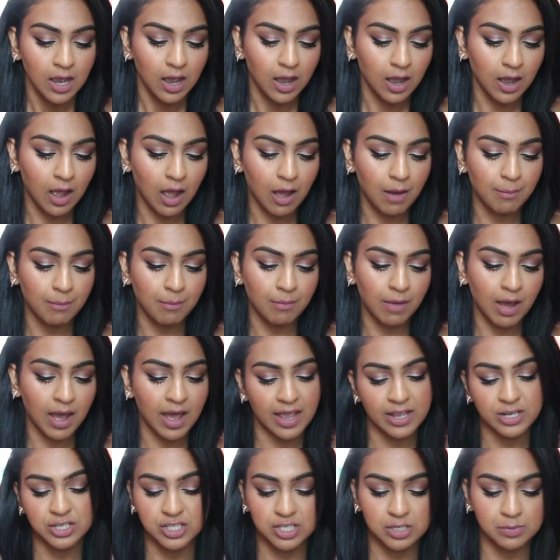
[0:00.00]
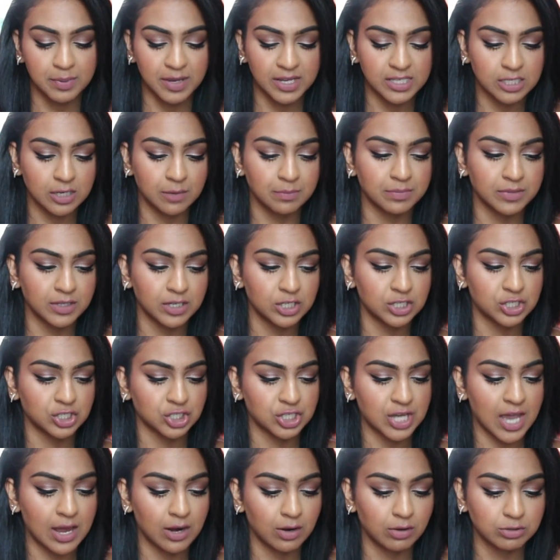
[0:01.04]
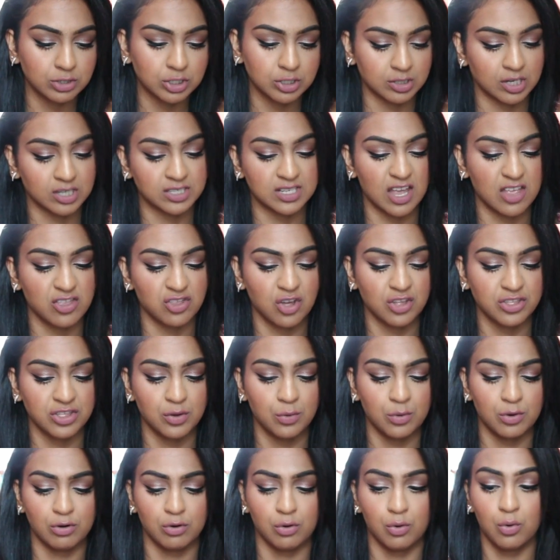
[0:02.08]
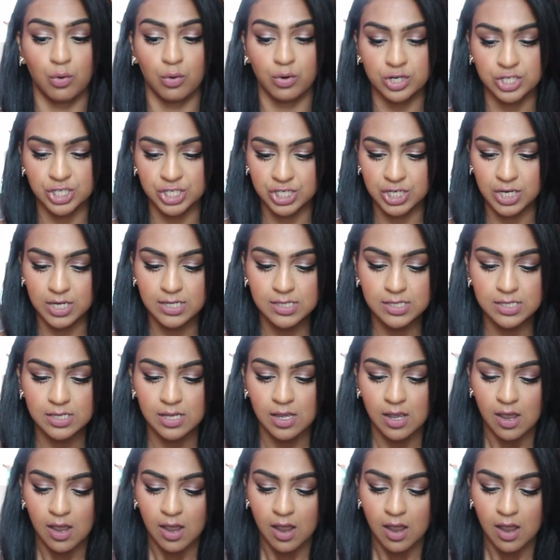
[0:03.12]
I just picked up these shadows because I thought they were gorgeous.